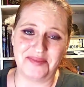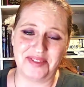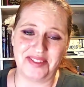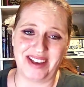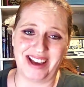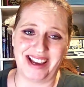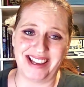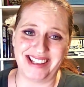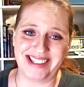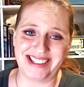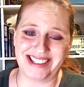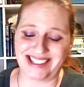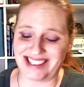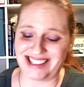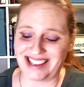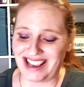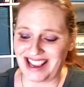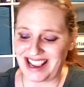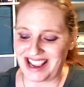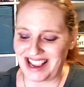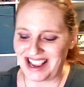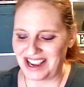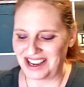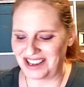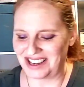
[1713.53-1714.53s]
that's
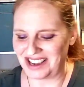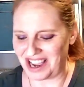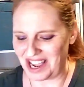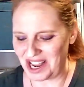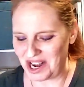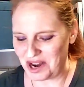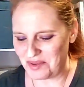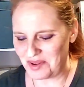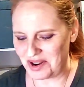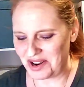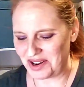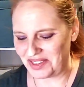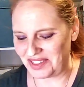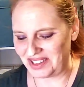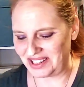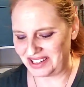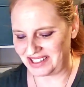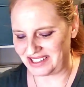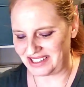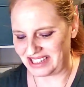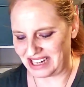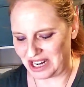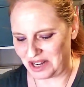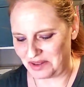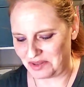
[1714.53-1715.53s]
kind of where
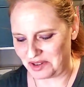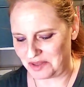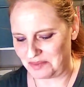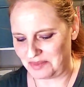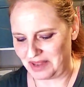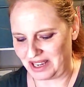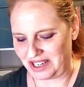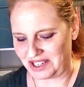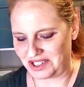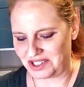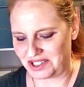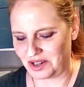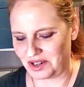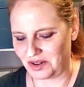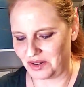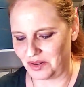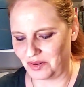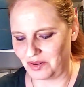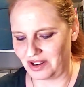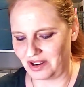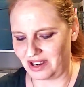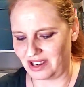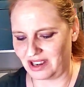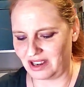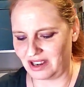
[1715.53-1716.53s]
things stand with me.
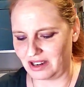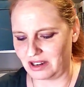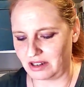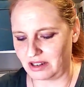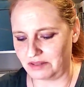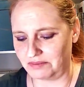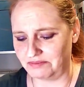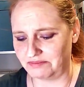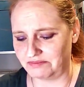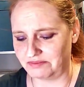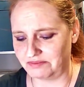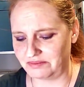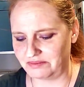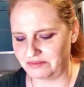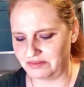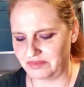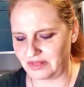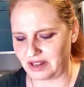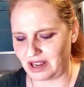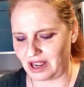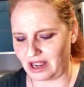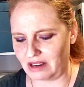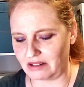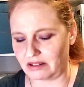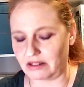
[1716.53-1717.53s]
So, um,
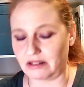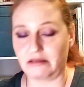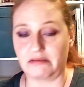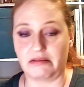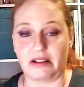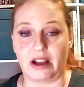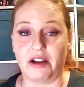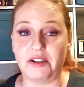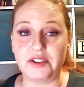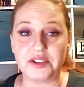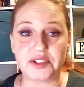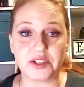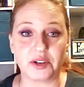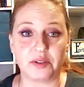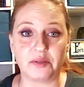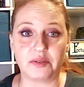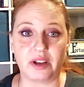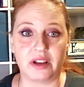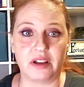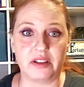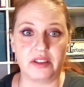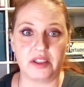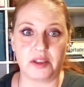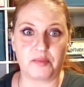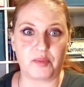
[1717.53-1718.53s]
uh, also
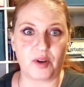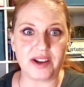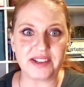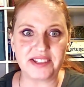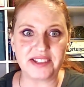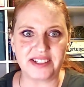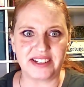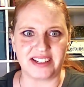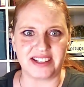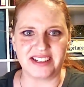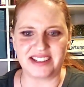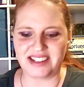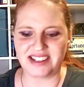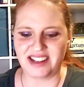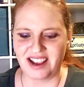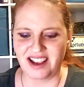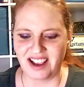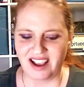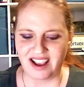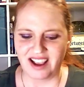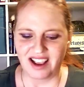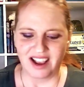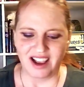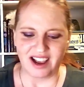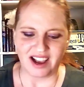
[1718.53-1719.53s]
uh, the precedent
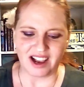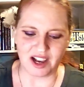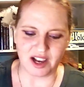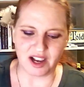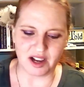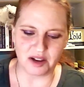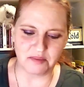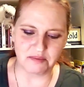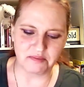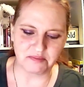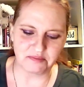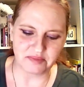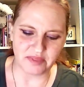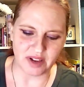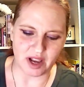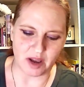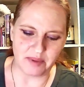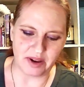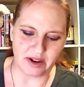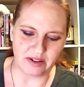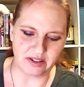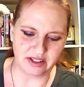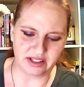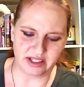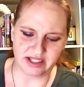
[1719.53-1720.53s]
um,
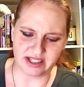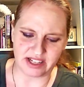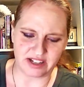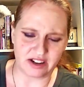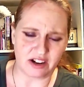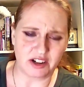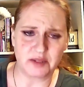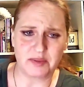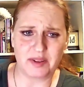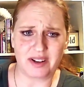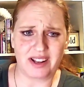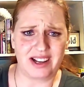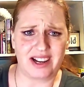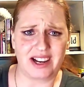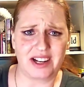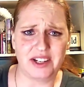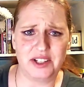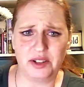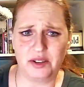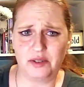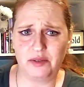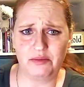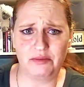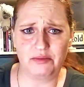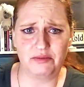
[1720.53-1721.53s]
about because I talked about like I
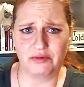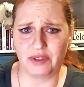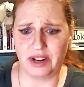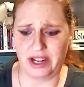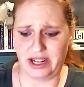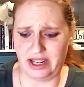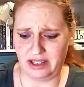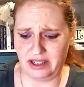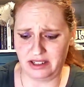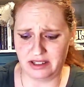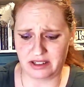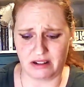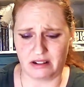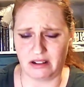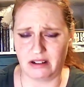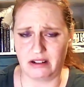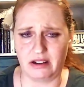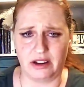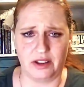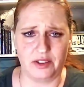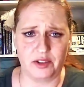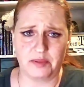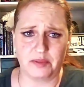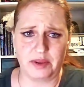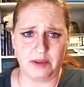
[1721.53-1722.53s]
do readings on
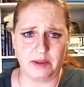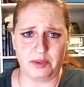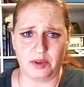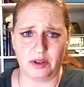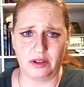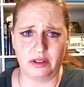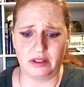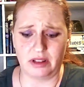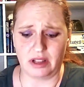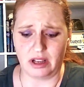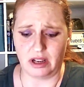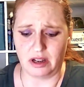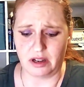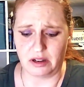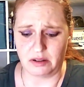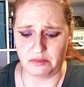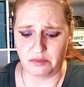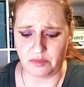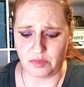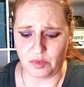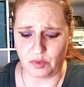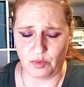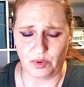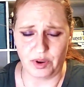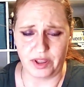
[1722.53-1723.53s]
other people
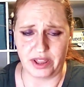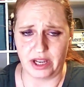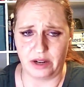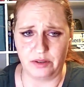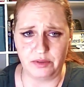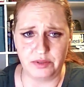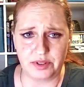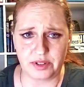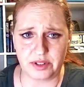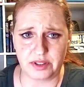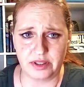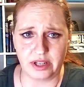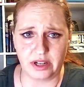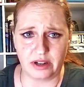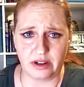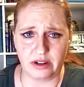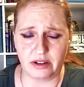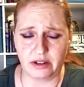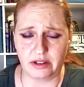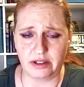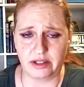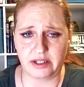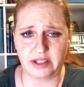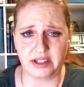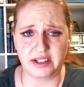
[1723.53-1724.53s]
um, without
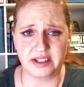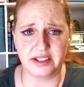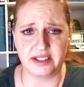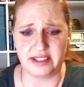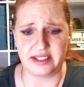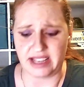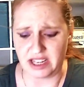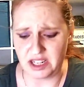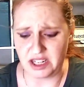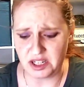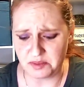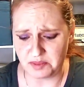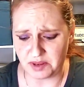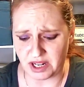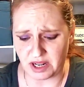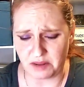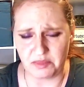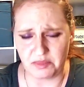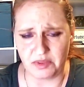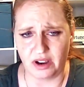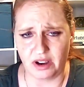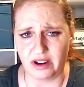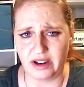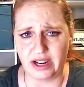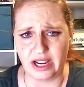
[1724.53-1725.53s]
their consent, but
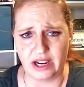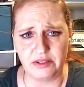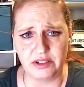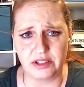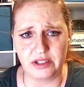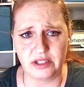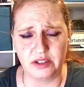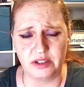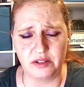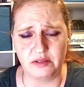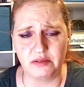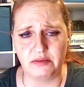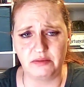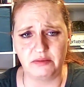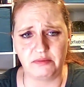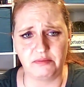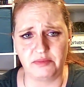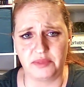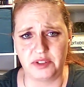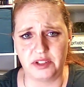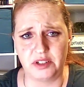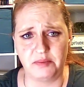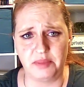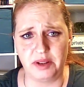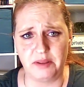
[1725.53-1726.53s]
I'm not out to do
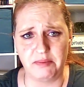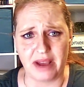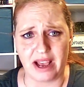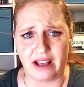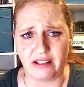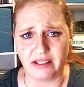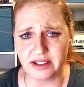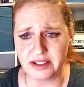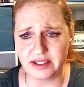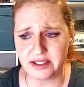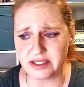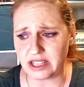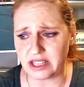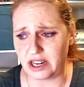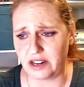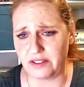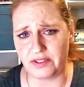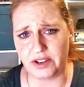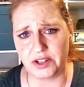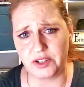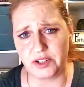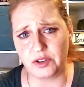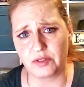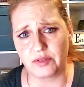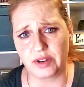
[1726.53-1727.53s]
to be malice. And
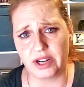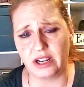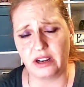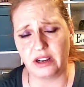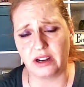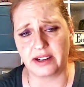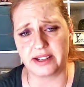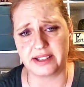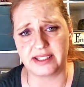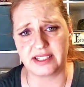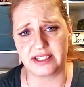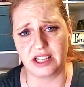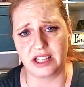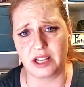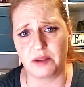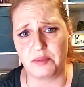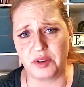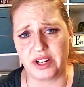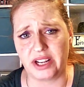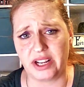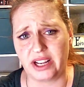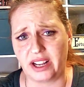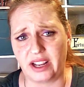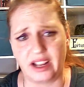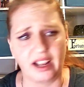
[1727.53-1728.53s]
if I do a reading on a
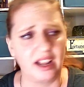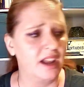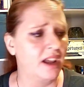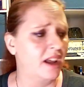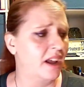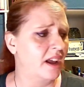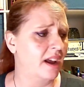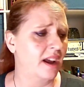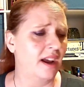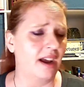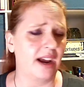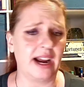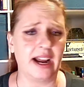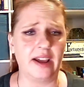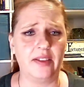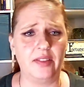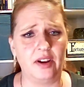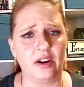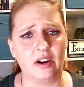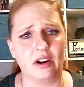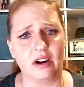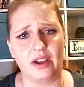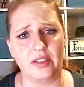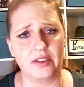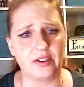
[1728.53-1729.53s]
celebrity, and
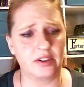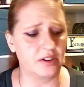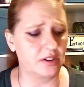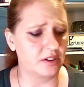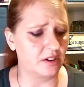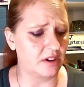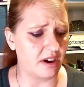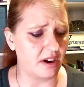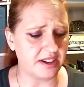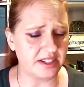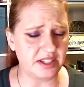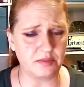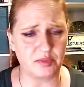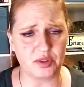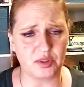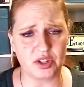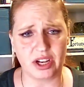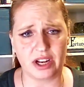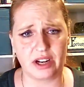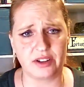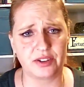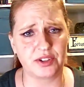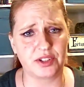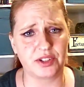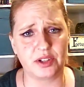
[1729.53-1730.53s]
there are other gossip
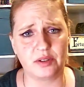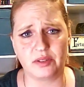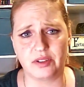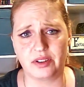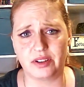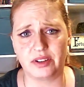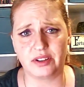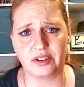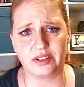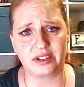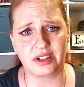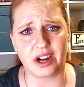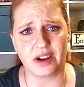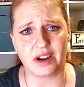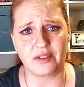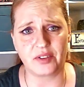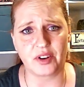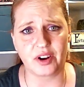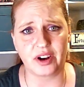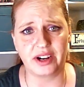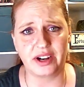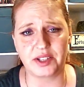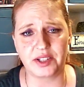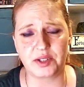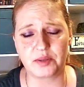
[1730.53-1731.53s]
channels who are
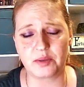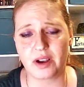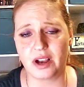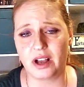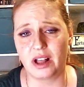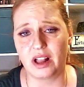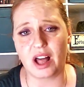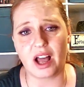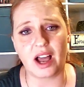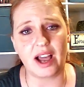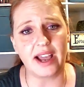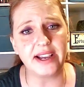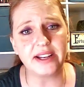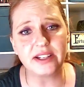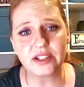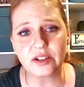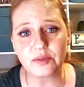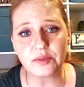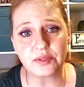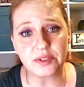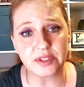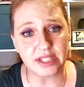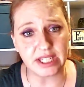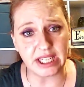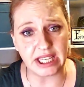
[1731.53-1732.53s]
covering it as well, I
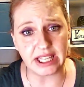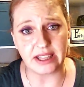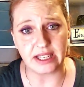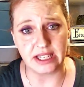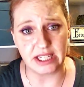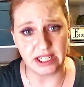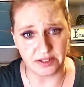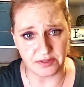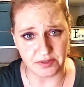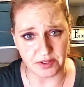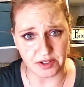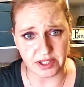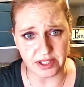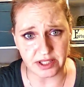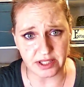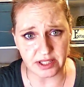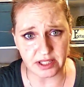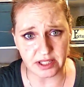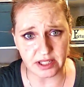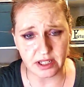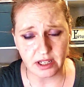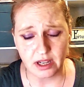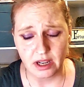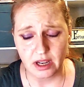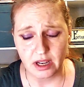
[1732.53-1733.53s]
don't see the
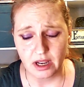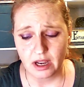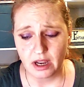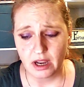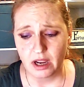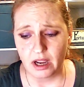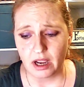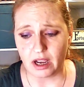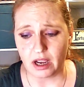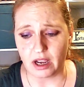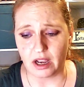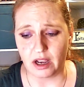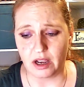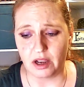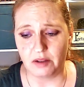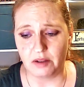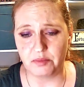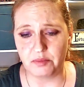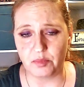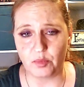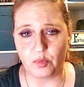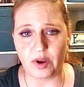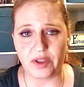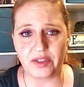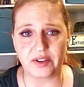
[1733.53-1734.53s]
difference.
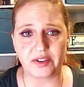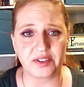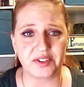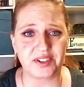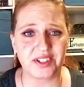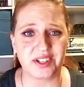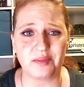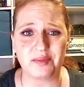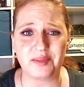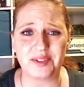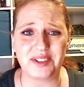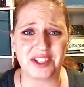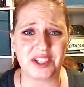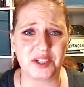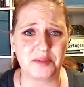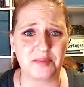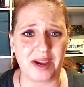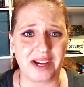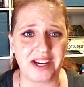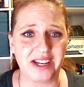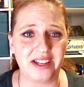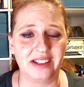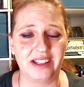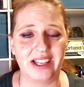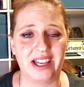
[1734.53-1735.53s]
Um, whether someone's
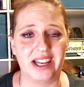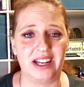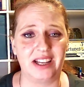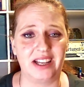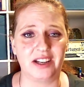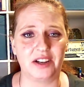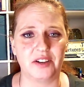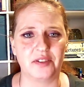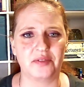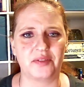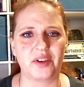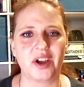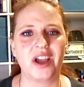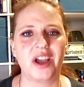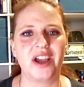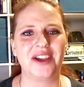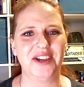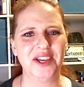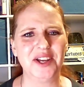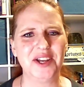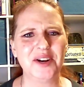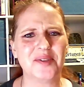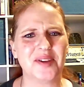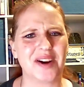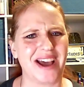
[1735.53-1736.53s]
speculating of
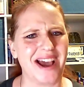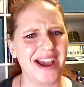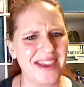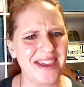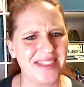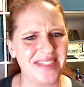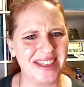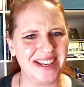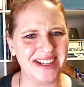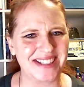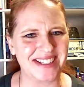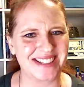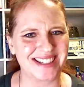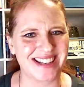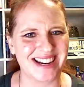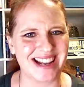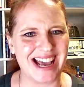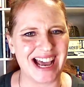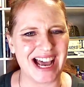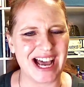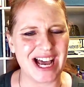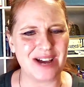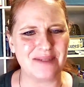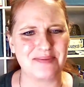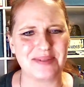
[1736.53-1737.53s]
you know what I think's going to
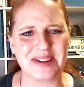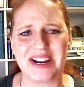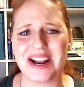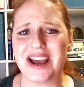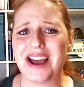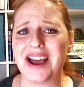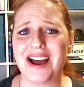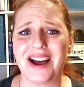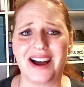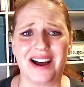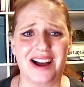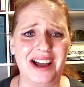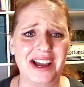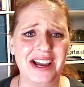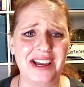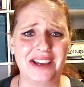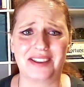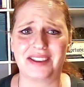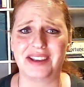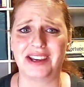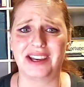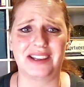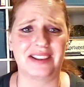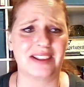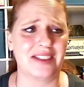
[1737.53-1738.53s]
happen, I
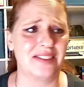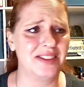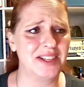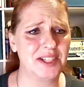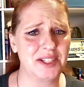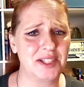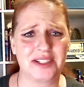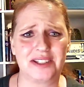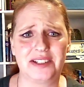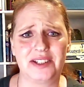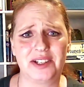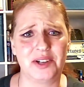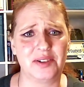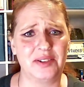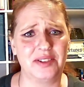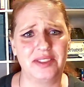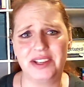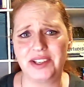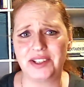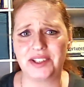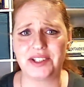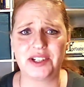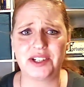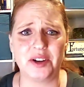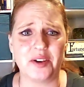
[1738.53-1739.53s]
think that this two and
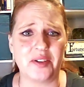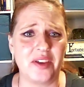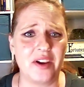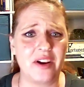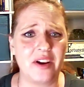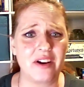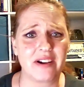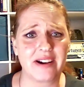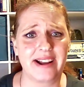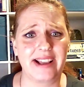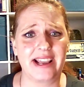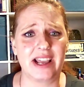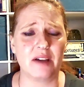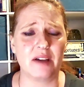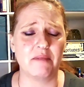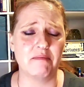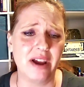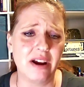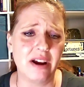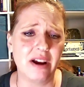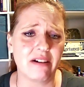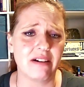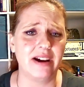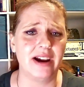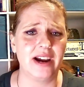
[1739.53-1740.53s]
this two they're going to get
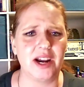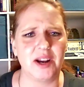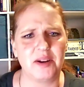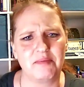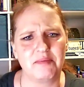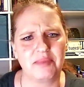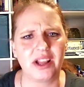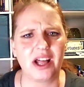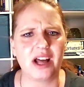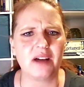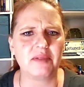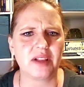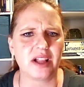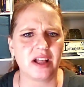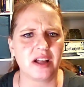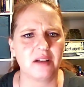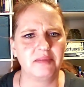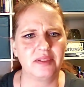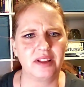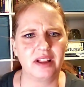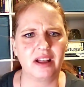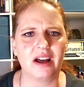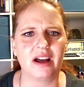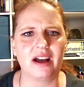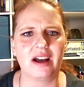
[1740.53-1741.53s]
married and blah blah
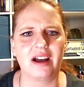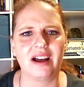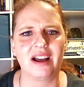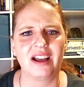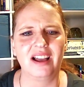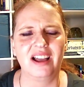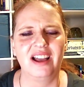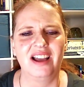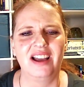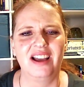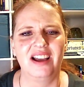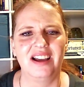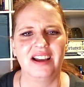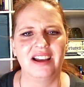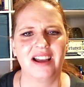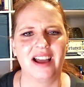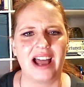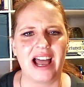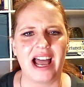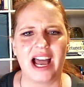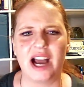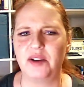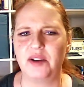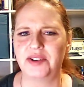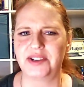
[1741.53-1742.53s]
blah
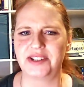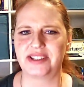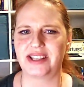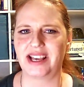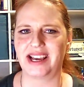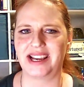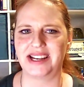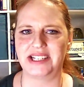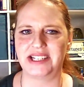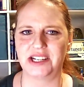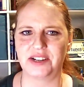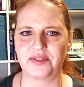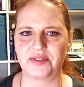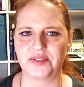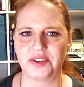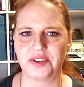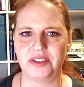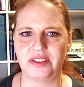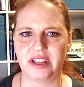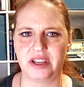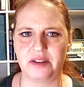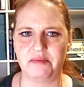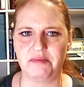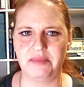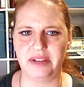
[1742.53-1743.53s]
how is that
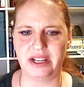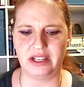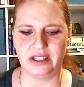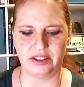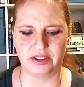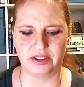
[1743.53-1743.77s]
different than me